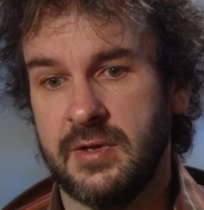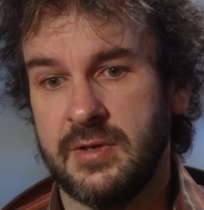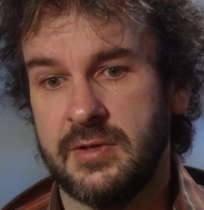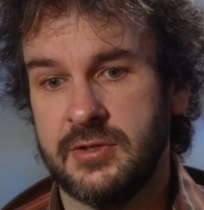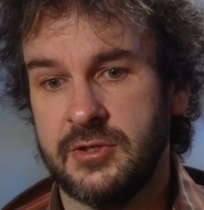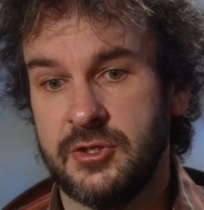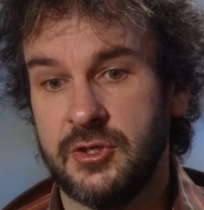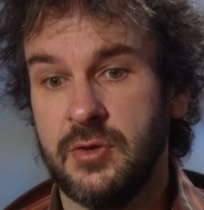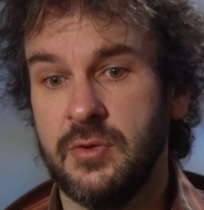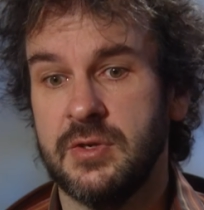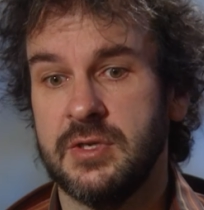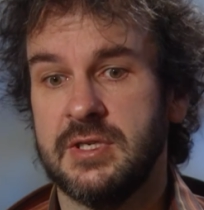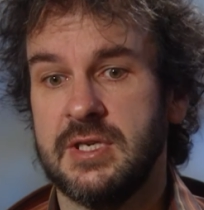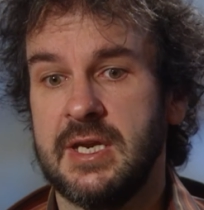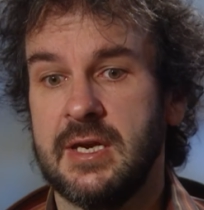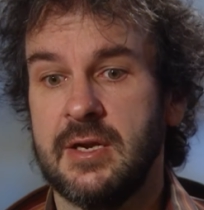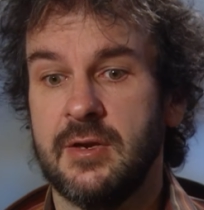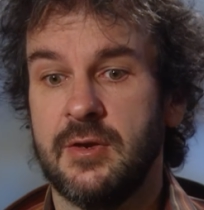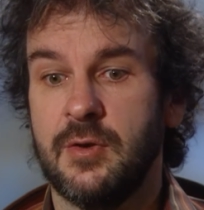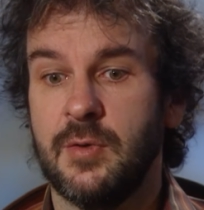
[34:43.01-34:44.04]
students
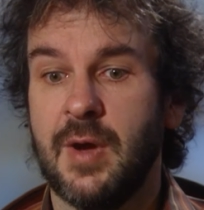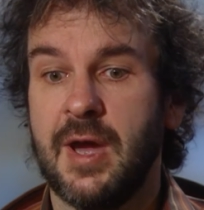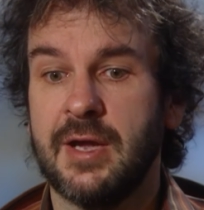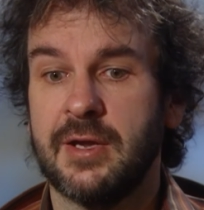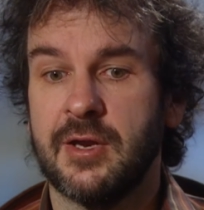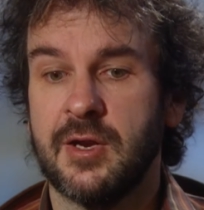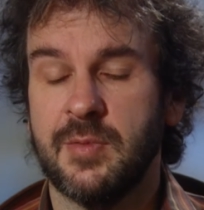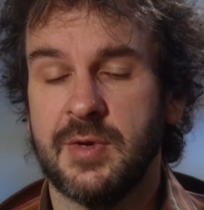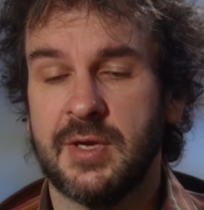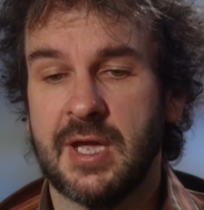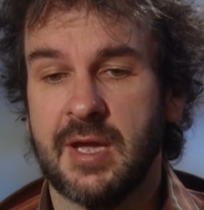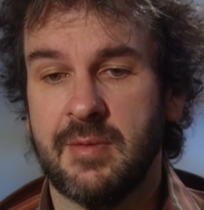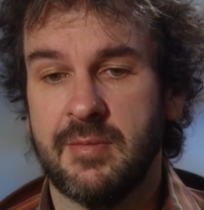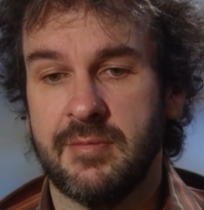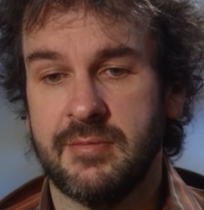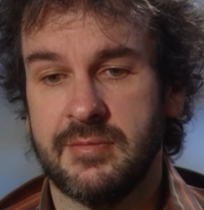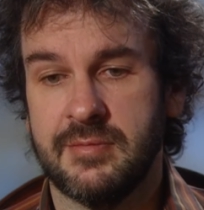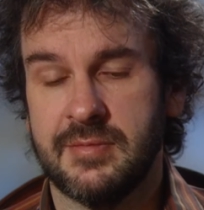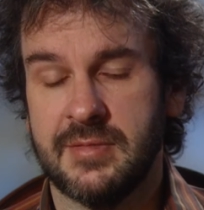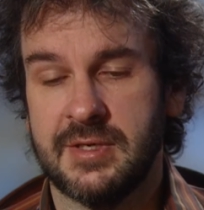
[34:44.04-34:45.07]
here who are going to
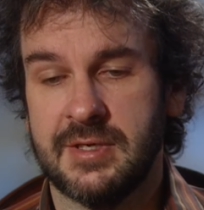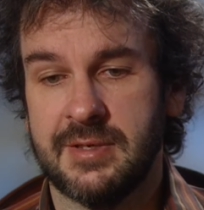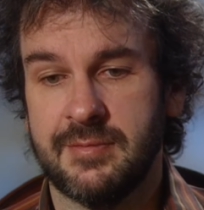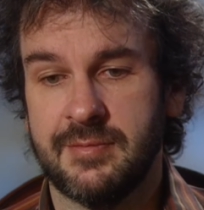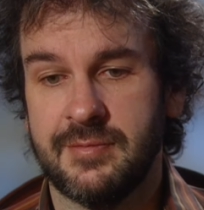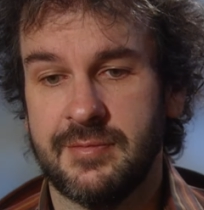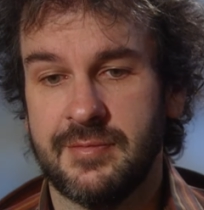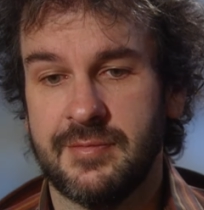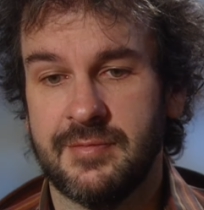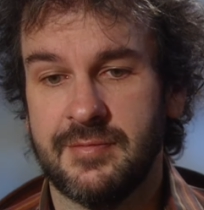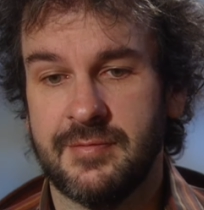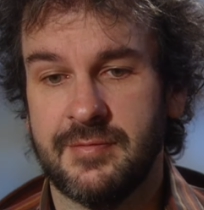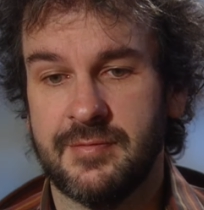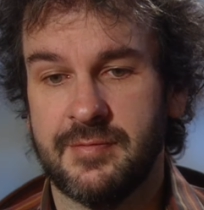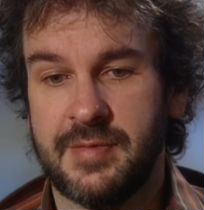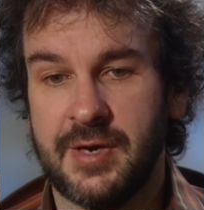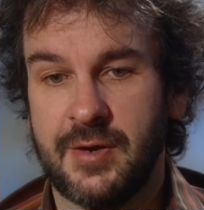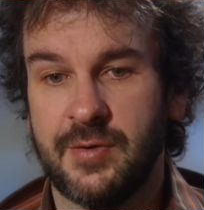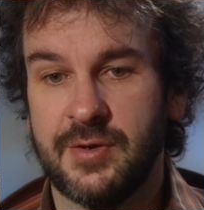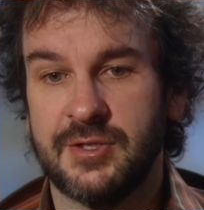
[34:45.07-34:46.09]
become
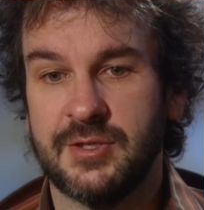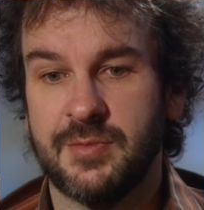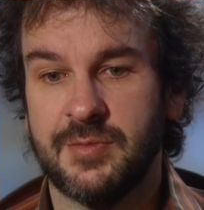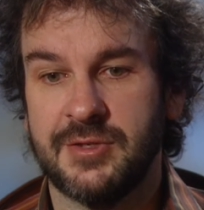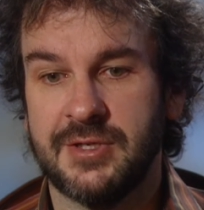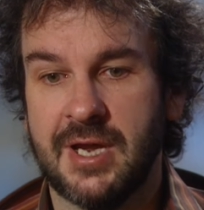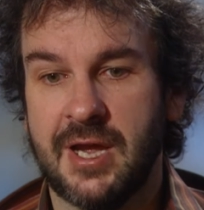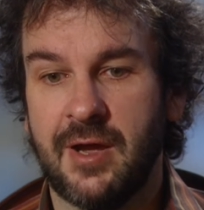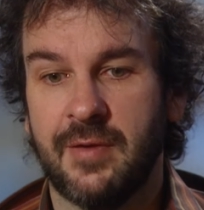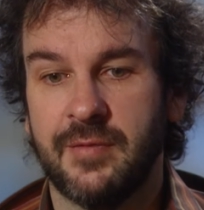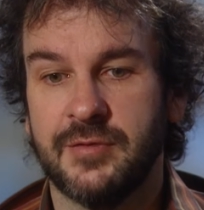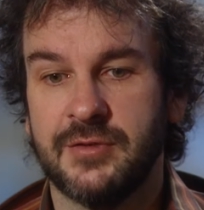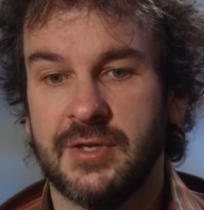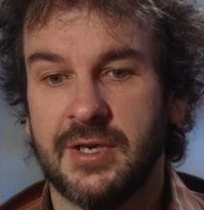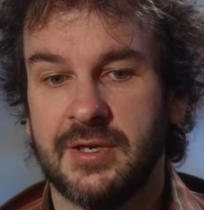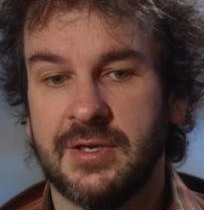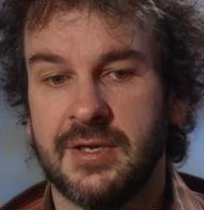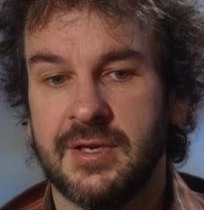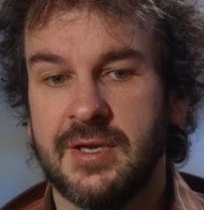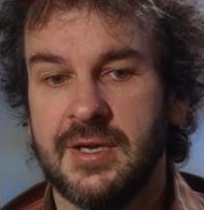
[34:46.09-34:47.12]
parents themselves,
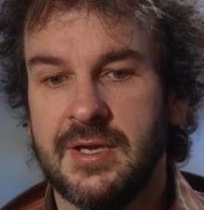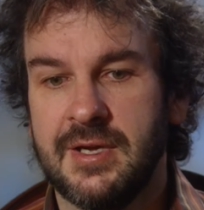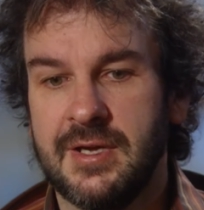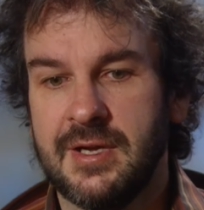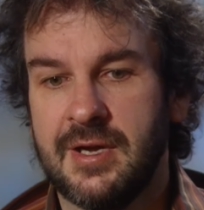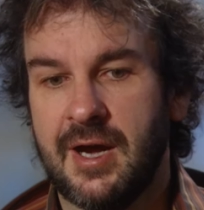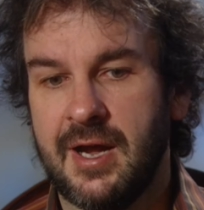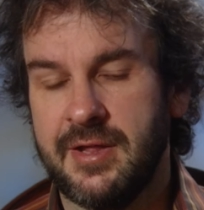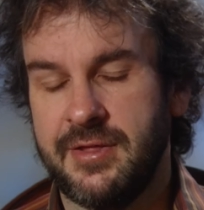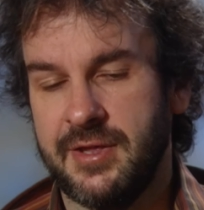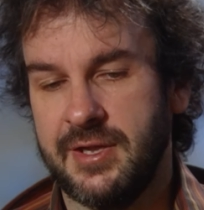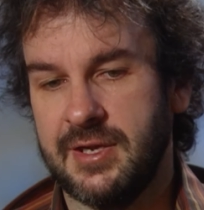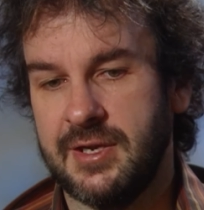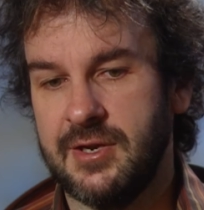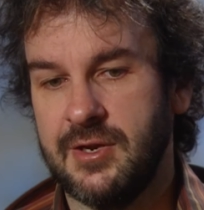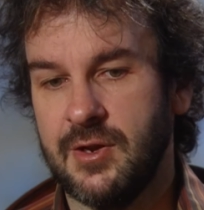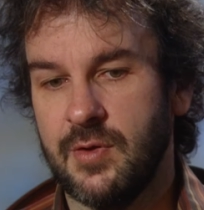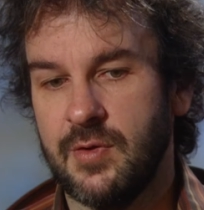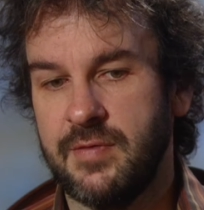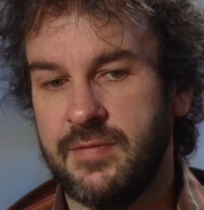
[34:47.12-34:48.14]
that I
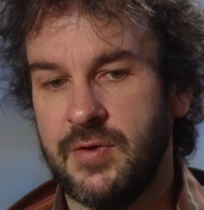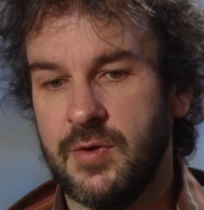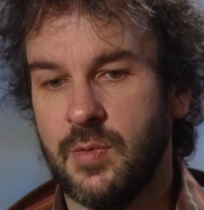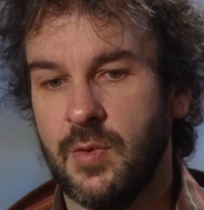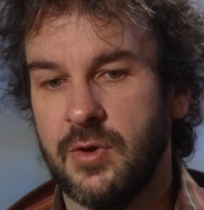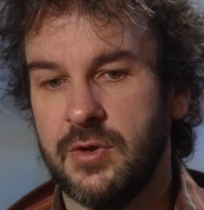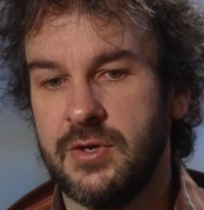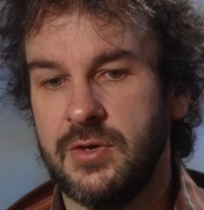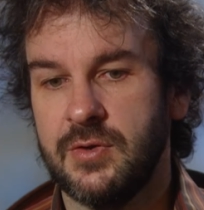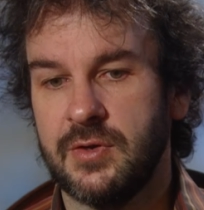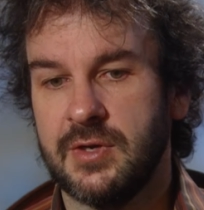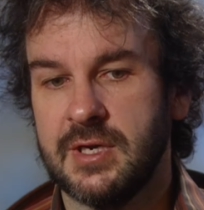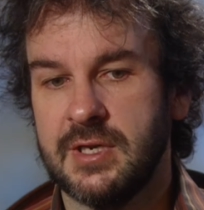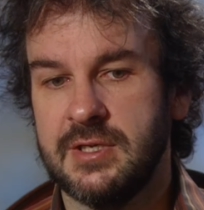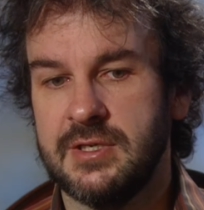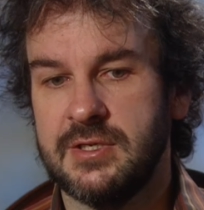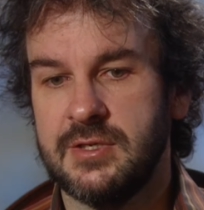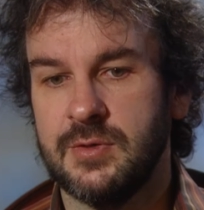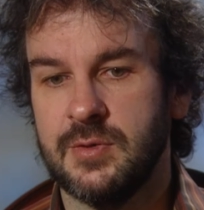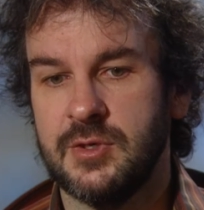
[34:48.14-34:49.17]
think, you know, if you want your
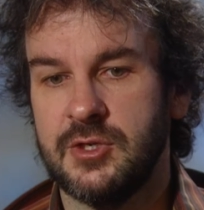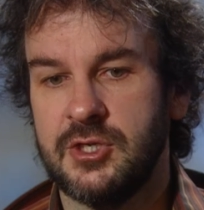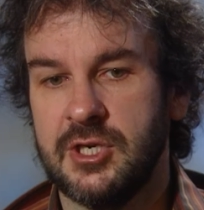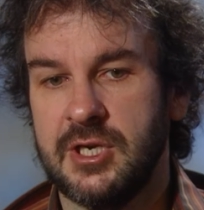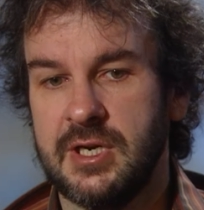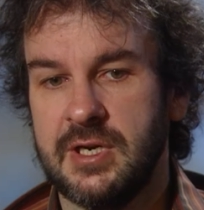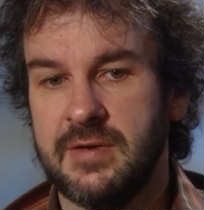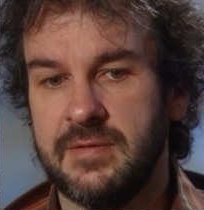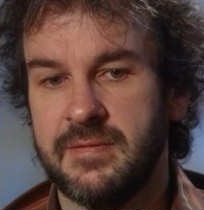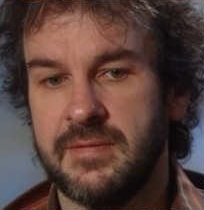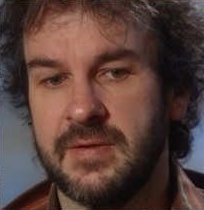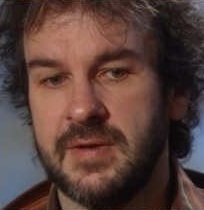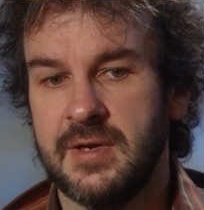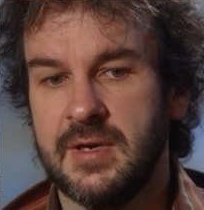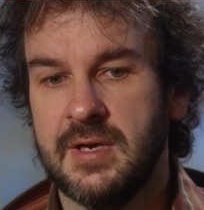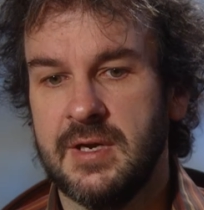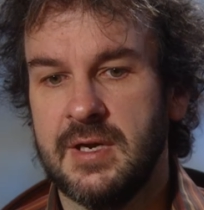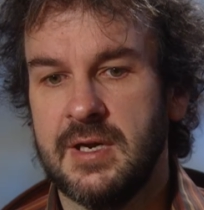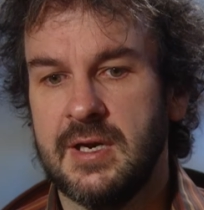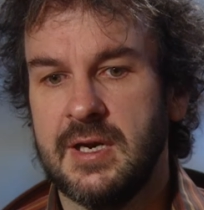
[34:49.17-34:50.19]
kids to achieve
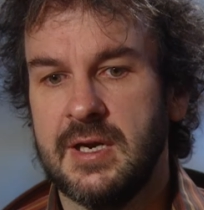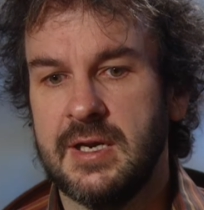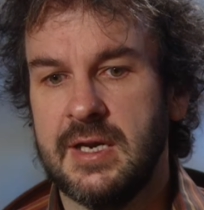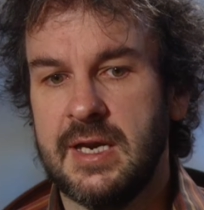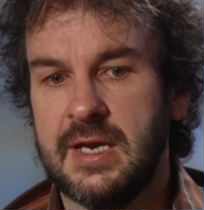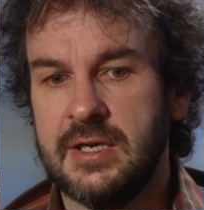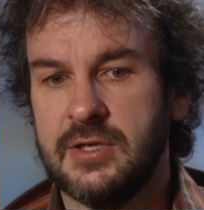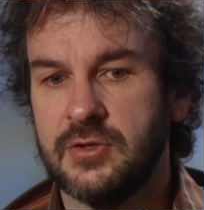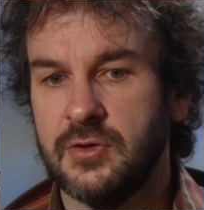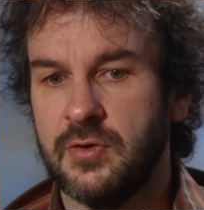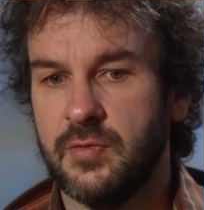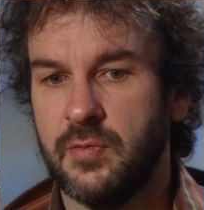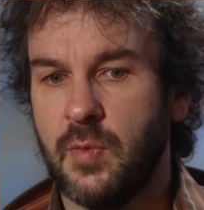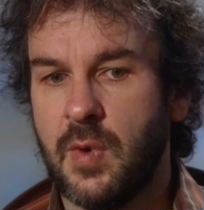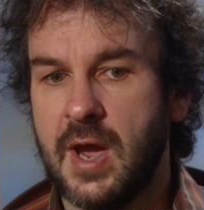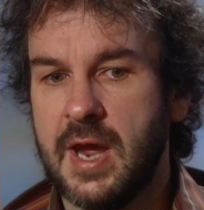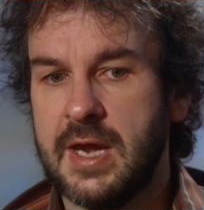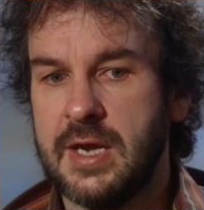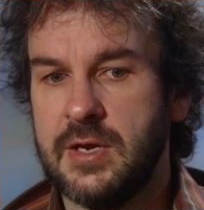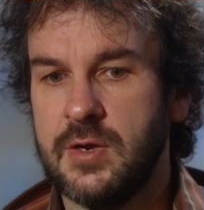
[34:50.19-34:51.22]
in any sort of
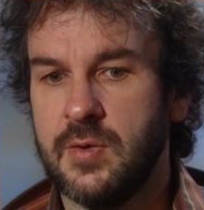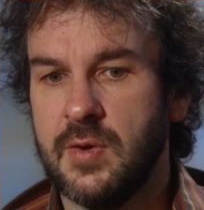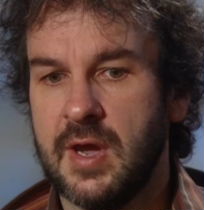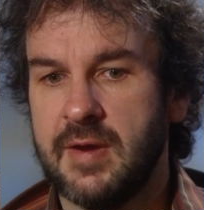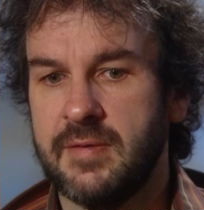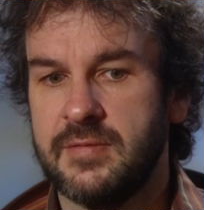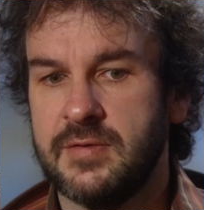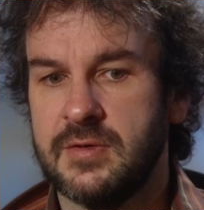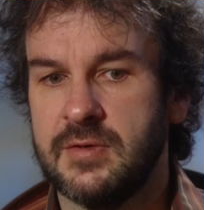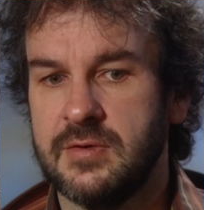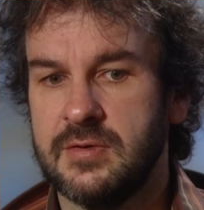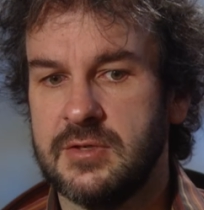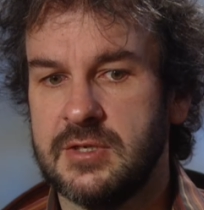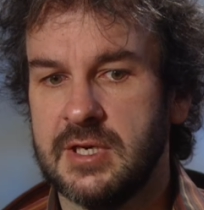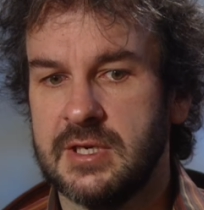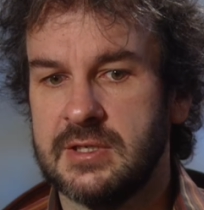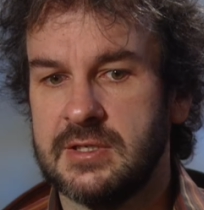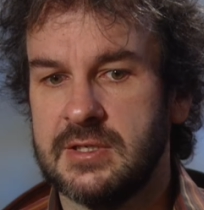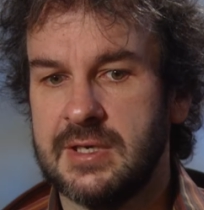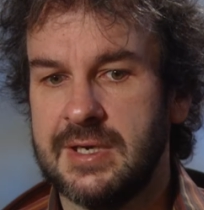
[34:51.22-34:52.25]
way, you have to
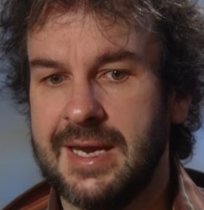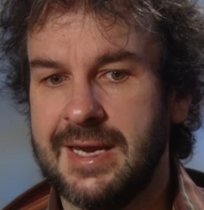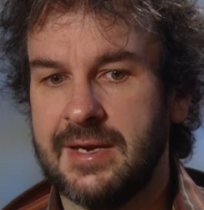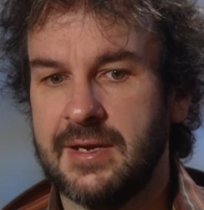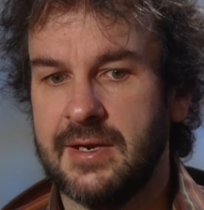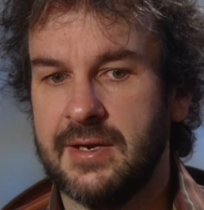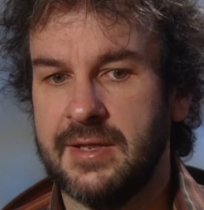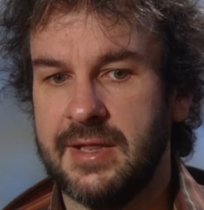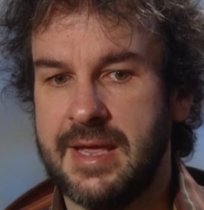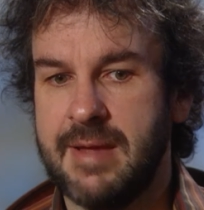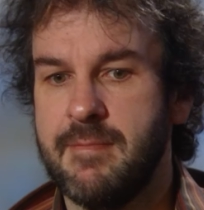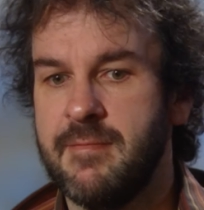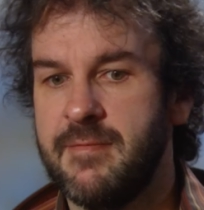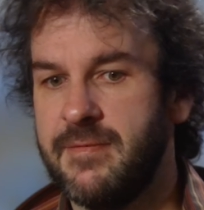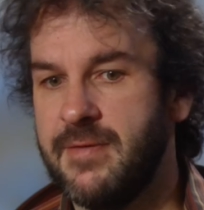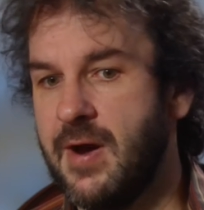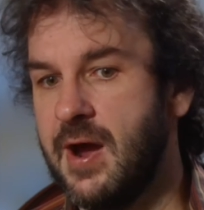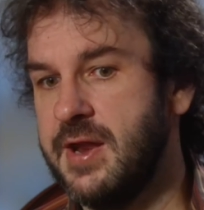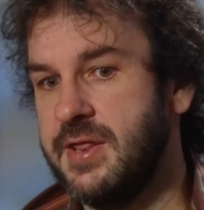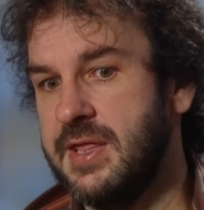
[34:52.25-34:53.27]
just let them
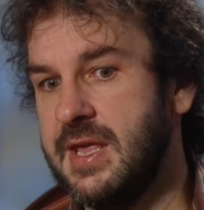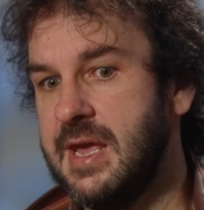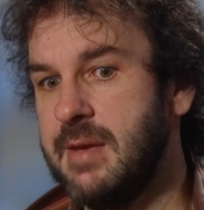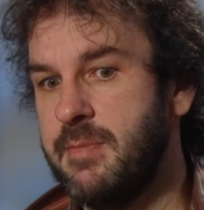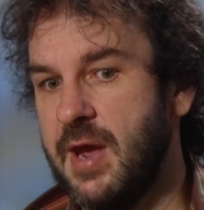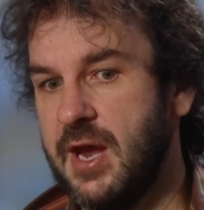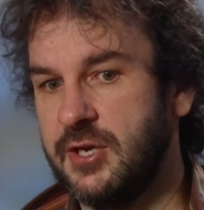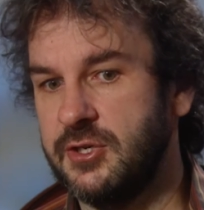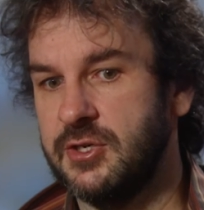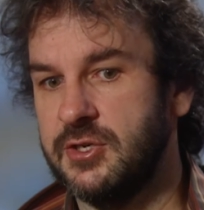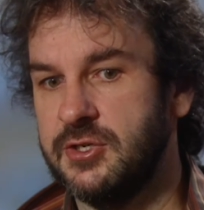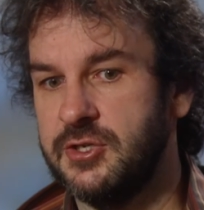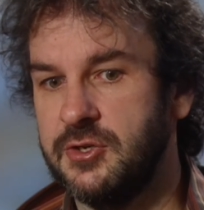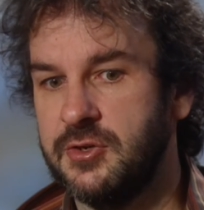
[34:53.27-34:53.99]
find their passions.